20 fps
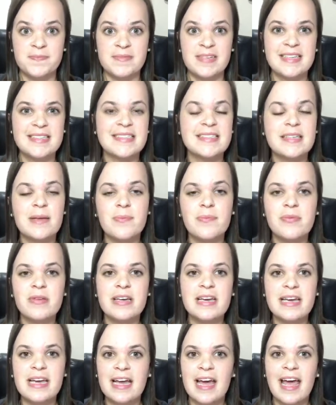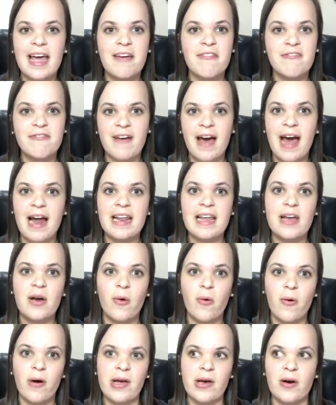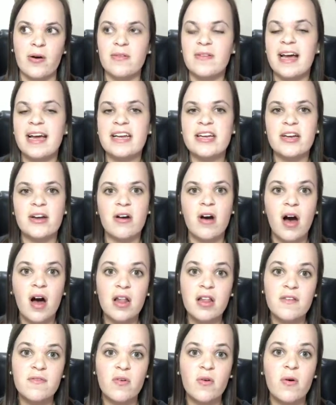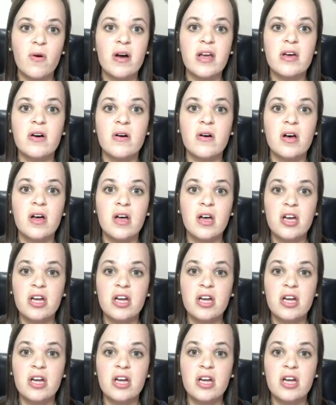It's simply a fatty oil, like your olive oil,